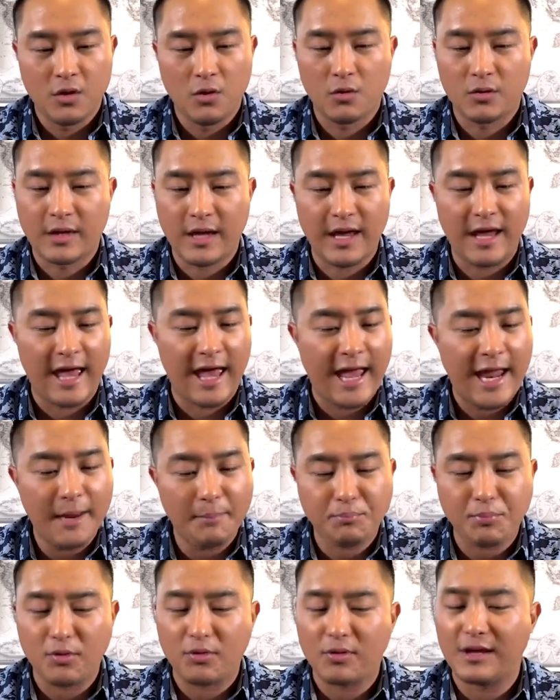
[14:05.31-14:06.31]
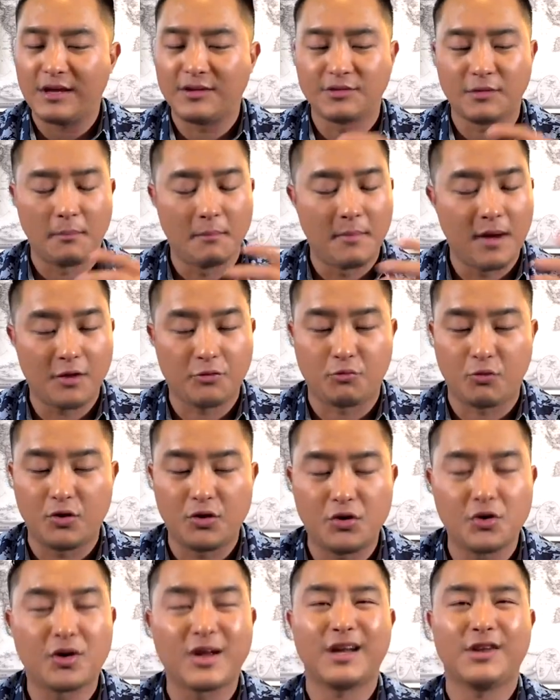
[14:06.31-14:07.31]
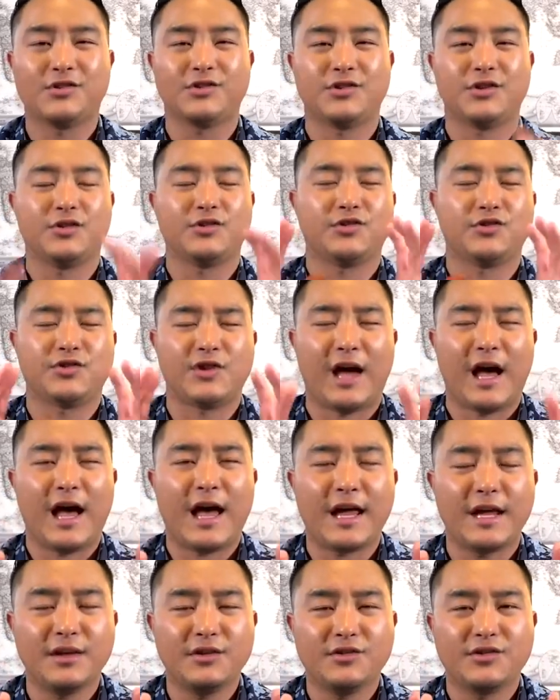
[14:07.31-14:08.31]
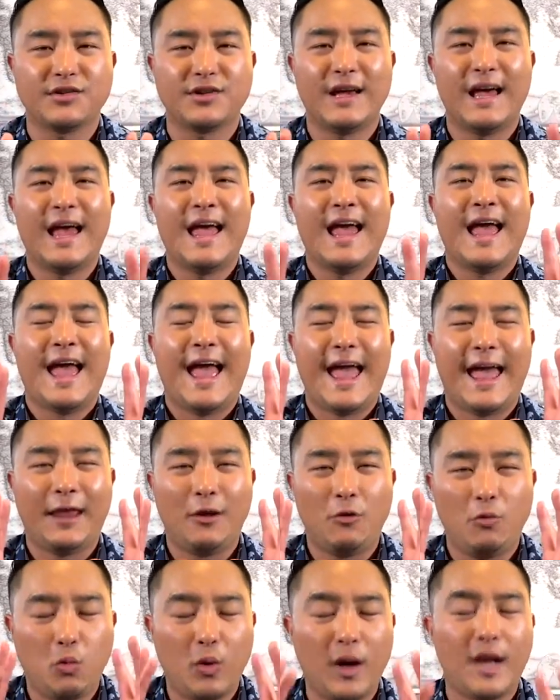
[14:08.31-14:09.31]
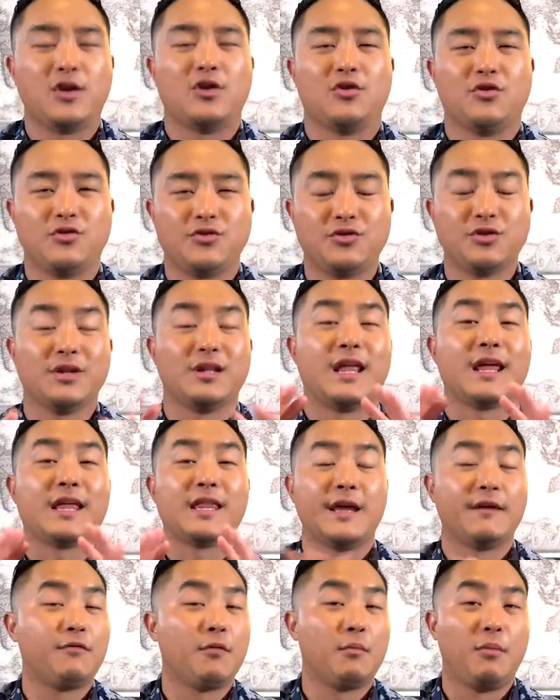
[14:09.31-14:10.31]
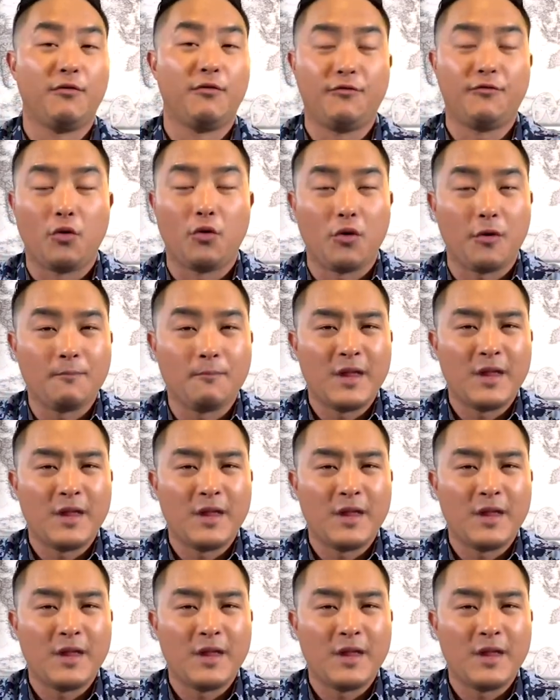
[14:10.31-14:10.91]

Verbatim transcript: Okay, April is a month where you're going to see signs and wonders like never before.